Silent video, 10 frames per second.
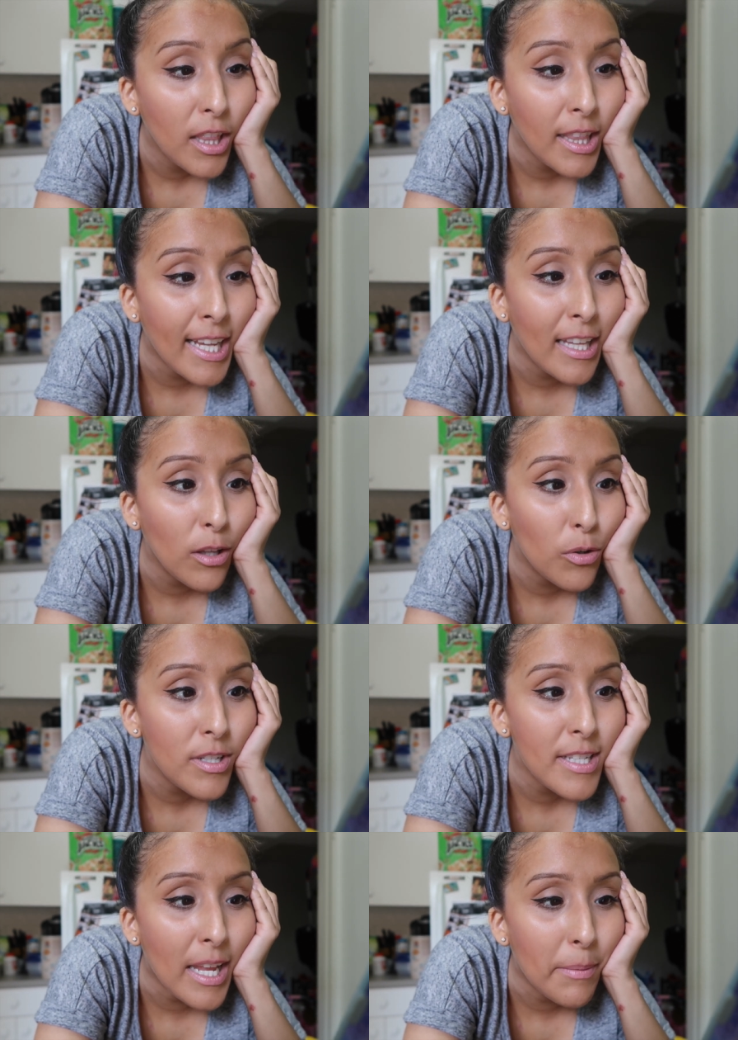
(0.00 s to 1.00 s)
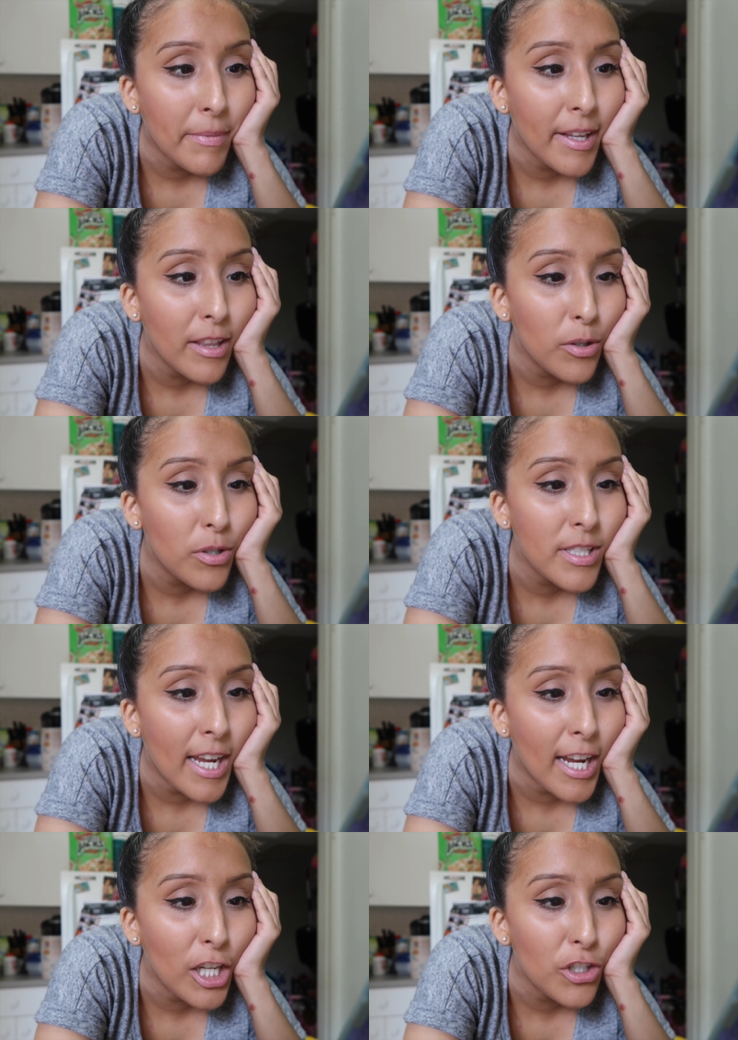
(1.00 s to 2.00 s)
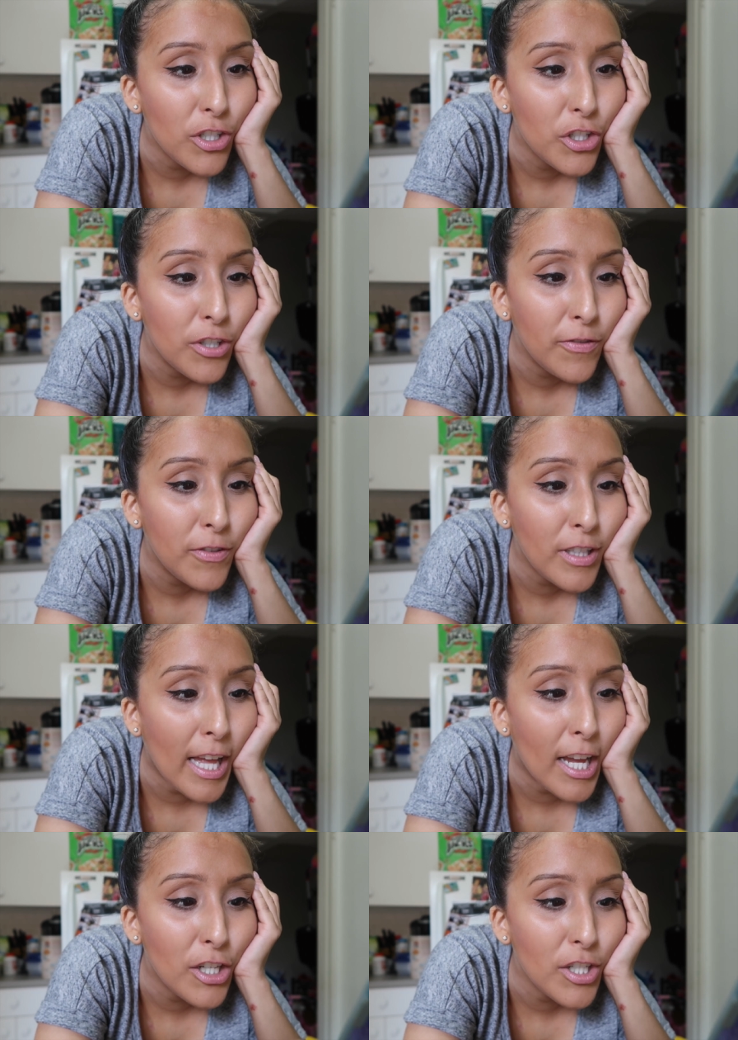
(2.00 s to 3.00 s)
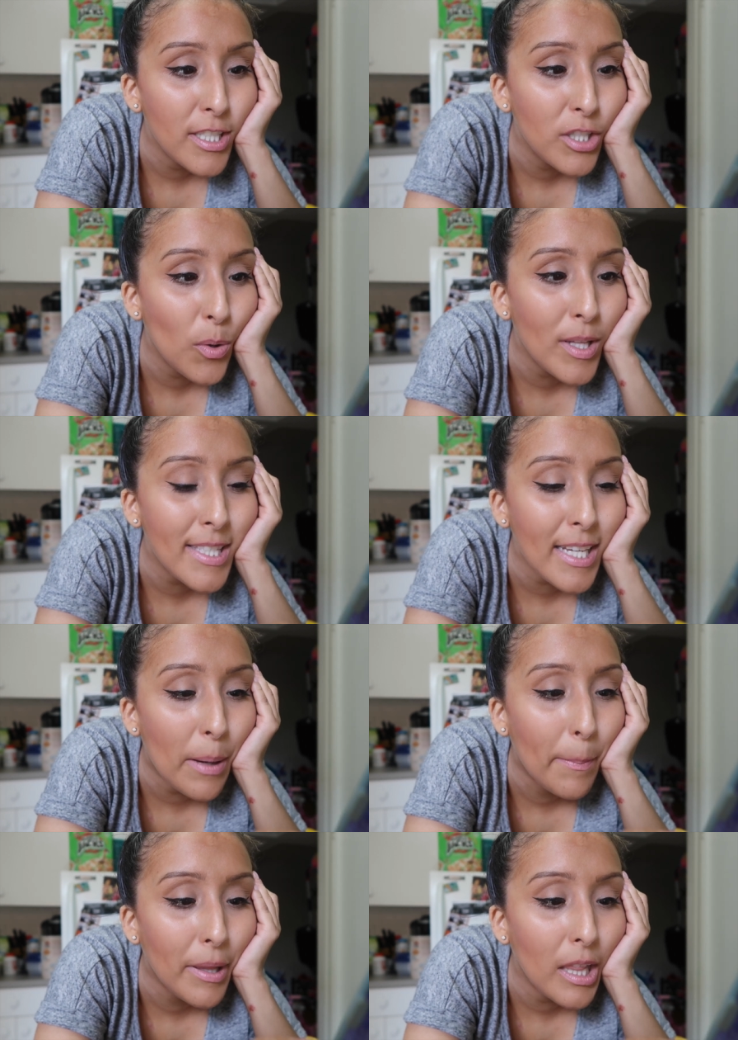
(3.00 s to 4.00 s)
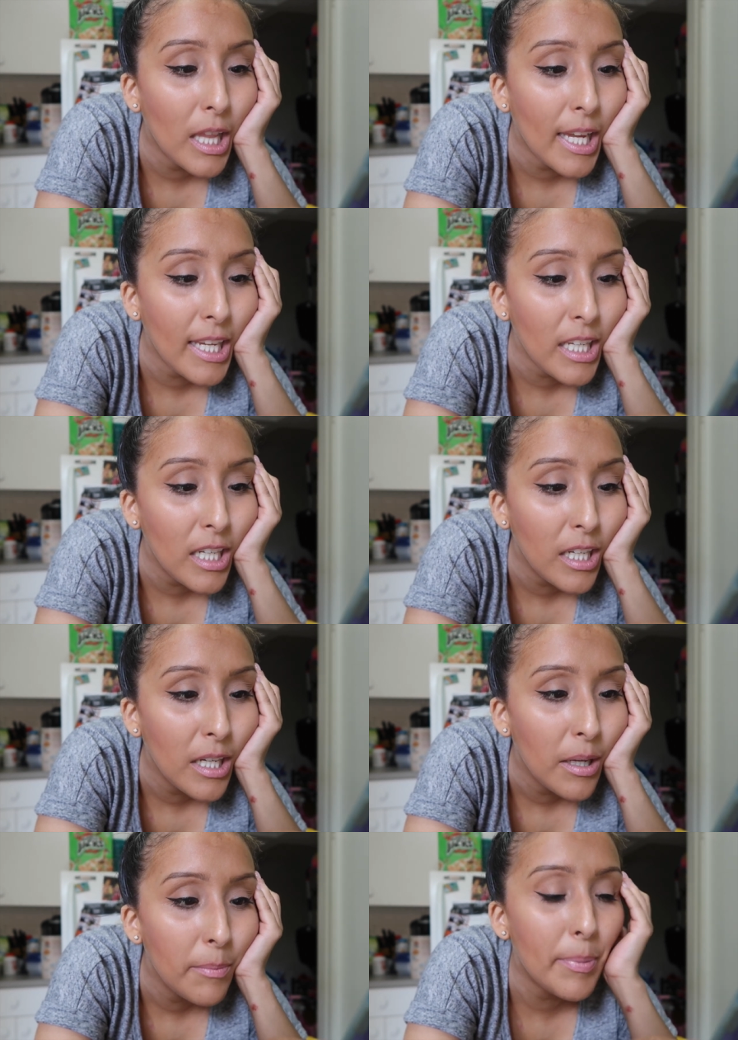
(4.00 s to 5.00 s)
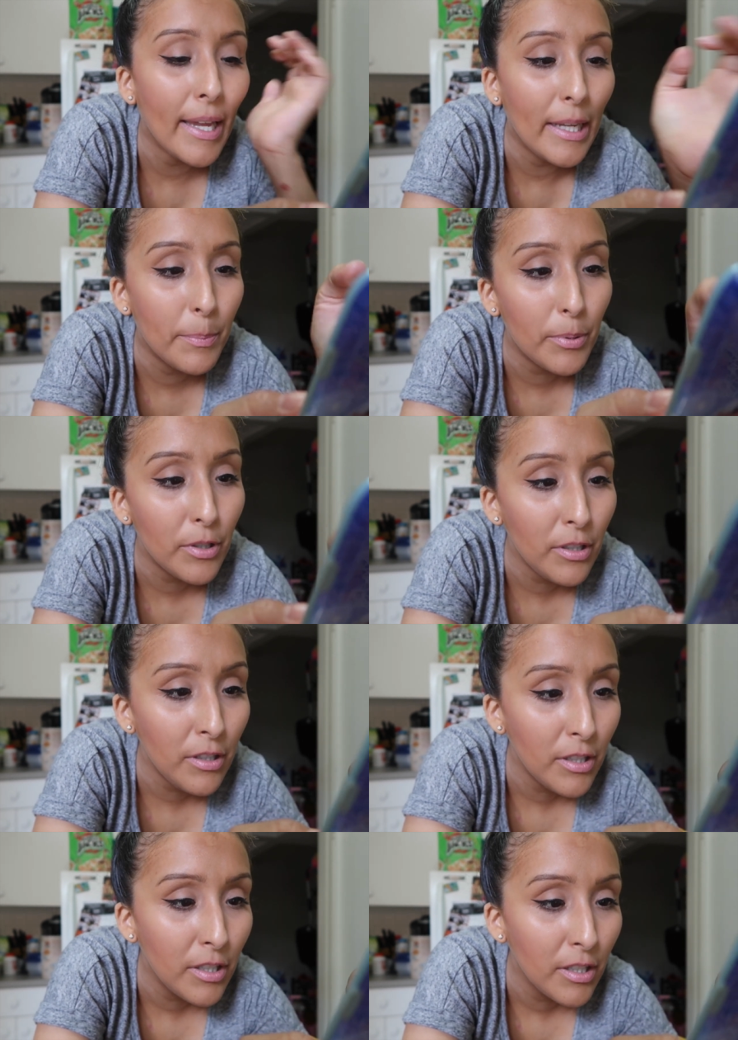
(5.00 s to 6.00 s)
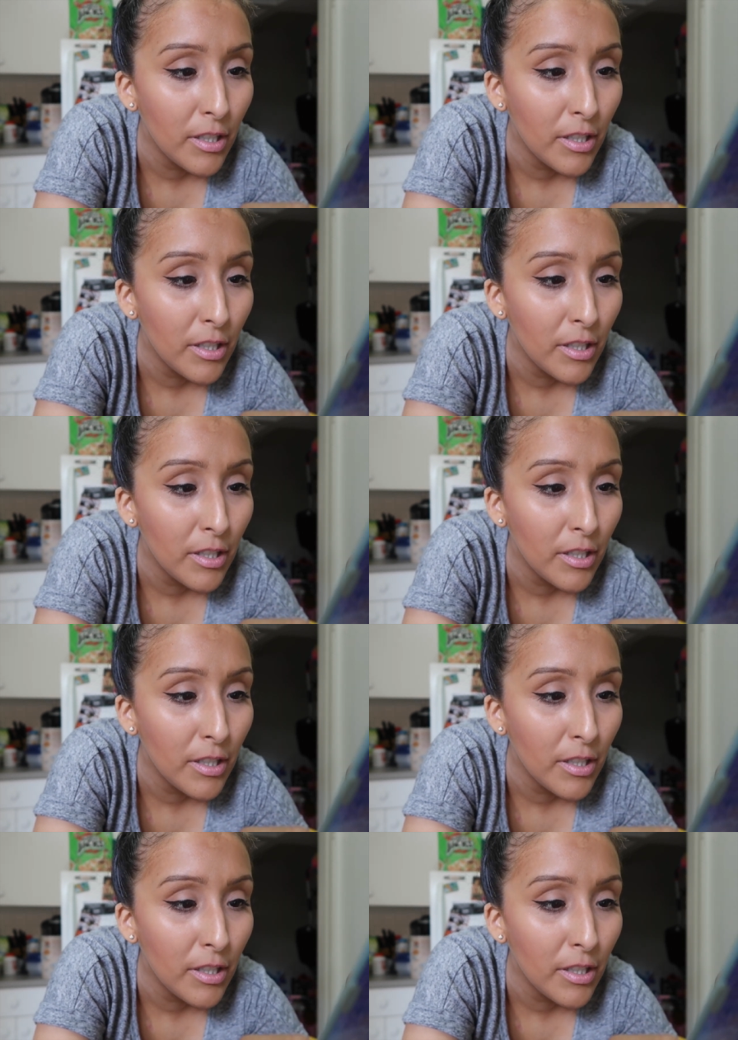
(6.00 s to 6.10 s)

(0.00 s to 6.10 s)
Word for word: landlord's name, landlord's address, your full address. So it's like a blank paper.